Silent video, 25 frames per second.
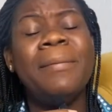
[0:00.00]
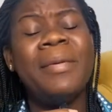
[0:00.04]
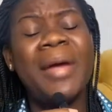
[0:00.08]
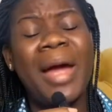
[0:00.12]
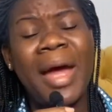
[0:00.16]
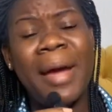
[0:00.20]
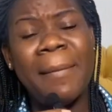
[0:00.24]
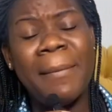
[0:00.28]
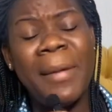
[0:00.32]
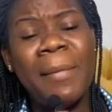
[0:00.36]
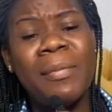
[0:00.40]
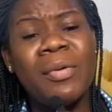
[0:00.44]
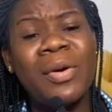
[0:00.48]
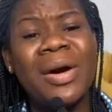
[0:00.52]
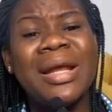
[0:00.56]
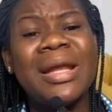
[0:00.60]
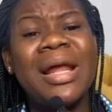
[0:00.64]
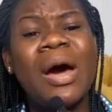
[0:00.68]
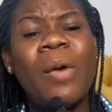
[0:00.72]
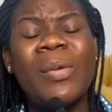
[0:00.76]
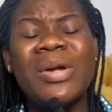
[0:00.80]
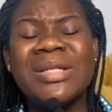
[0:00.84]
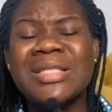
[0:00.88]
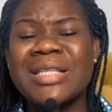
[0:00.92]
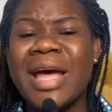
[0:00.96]

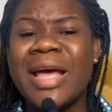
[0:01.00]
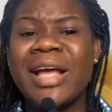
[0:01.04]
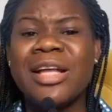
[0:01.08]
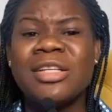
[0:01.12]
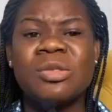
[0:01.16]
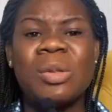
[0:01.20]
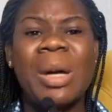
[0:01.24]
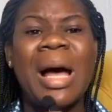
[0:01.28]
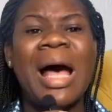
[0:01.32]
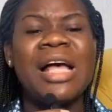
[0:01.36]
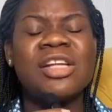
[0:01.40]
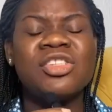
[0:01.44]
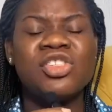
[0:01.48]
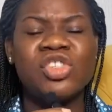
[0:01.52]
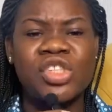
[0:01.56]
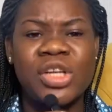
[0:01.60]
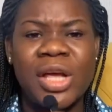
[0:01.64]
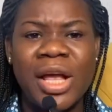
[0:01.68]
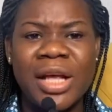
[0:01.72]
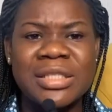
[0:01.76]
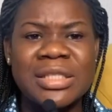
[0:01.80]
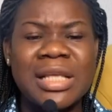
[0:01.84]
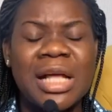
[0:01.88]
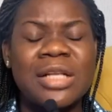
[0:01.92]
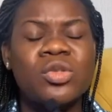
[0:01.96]
Ebukana went ahead to ask
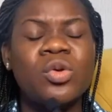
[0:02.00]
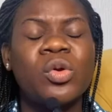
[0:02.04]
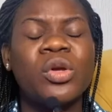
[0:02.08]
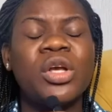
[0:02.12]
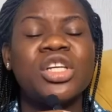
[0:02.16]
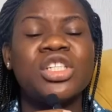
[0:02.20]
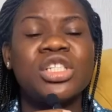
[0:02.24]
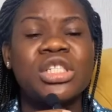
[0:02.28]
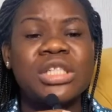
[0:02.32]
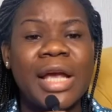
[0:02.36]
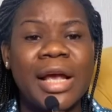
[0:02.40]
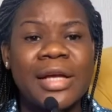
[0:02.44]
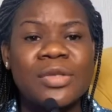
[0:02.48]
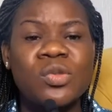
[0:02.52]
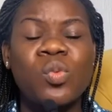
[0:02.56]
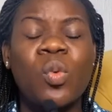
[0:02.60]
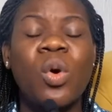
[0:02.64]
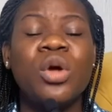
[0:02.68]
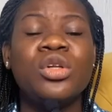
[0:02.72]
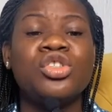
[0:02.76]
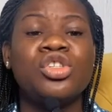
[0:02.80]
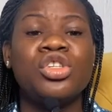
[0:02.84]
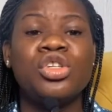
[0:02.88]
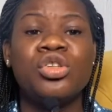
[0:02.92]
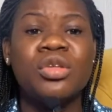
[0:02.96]
Shegs that, okay, Shegs,
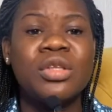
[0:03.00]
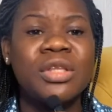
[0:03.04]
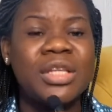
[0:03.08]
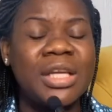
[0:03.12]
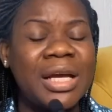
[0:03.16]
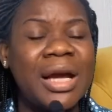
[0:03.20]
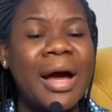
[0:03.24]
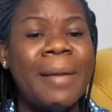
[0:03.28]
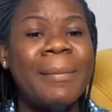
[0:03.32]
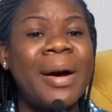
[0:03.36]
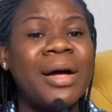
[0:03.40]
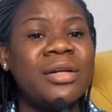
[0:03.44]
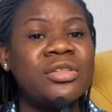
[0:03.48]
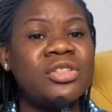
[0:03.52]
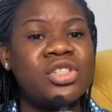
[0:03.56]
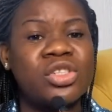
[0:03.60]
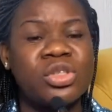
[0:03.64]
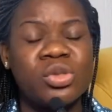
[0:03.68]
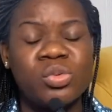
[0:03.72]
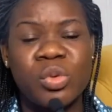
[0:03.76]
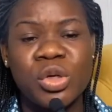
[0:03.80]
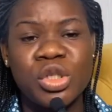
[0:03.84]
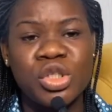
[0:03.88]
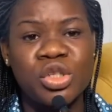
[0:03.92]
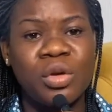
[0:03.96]
what do you think about the
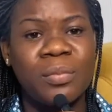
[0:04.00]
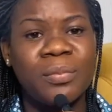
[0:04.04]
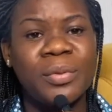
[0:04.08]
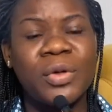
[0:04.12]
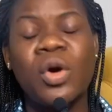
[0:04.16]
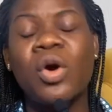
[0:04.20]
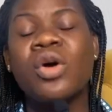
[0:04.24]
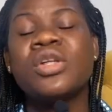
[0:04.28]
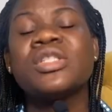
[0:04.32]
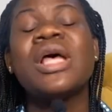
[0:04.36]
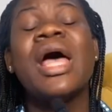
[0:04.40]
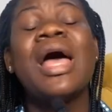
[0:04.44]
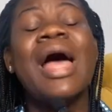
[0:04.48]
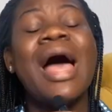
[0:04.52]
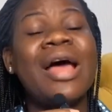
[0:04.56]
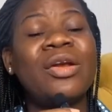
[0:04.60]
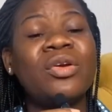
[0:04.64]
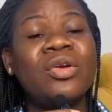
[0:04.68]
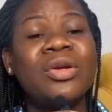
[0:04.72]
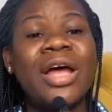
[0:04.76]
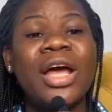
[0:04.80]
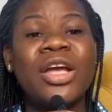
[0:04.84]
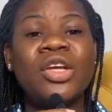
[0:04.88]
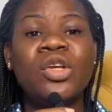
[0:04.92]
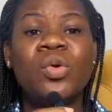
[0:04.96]
situation? Because I
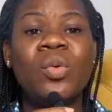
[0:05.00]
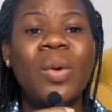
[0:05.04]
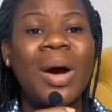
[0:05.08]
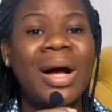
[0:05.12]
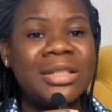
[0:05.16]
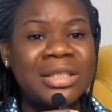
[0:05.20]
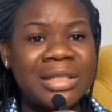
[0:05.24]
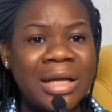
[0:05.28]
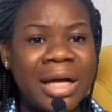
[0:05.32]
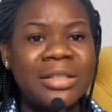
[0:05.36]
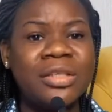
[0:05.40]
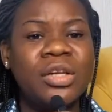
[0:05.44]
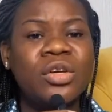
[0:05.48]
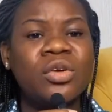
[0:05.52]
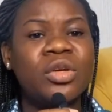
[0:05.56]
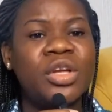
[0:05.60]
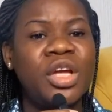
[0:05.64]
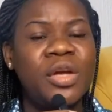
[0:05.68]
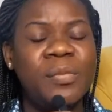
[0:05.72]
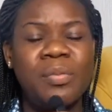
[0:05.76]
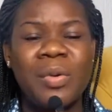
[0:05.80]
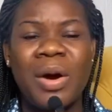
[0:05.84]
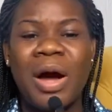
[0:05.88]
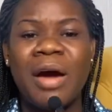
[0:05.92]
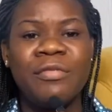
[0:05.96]
know that you and
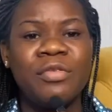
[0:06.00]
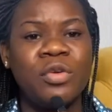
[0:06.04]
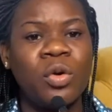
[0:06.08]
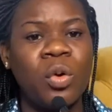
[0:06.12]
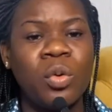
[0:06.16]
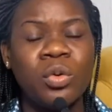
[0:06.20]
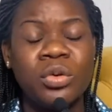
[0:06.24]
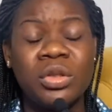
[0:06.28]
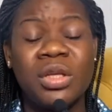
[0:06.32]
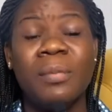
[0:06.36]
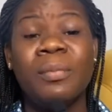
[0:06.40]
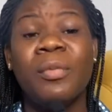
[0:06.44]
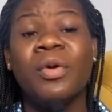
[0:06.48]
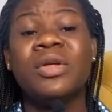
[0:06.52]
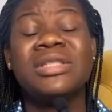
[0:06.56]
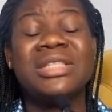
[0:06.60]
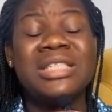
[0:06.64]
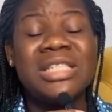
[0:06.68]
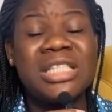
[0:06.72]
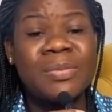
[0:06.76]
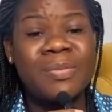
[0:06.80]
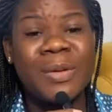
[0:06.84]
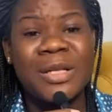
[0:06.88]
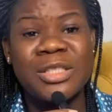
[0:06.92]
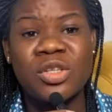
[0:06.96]
Adekunle people have your own thing,
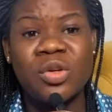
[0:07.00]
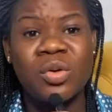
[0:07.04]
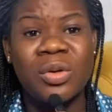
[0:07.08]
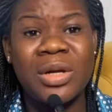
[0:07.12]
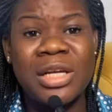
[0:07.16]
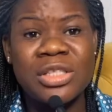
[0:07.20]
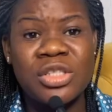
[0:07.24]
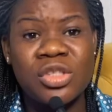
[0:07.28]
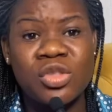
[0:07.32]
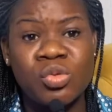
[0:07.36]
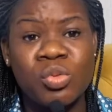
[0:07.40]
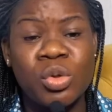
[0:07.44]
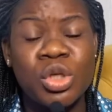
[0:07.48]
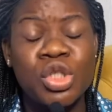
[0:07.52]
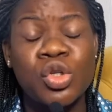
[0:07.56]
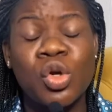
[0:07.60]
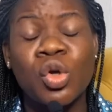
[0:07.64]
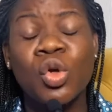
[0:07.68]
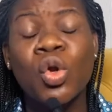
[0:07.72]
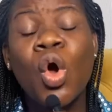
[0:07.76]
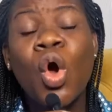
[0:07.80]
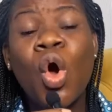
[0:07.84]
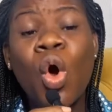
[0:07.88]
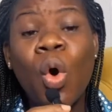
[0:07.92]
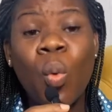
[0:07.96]
but this particular
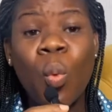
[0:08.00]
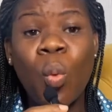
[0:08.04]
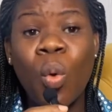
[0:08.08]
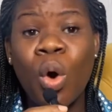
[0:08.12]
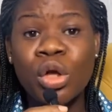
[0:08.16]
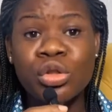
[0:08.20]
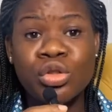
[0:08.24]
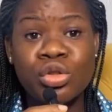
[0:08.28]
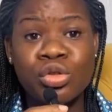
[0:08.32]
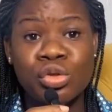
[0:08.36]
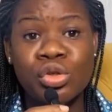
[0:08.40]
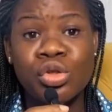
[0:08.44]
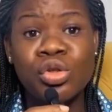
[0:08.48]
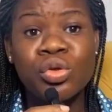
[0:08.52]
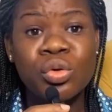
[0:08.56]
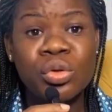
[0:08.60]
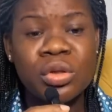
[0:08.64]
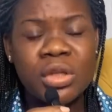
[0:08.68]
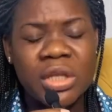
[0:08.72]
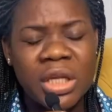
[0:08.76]
situation, what do you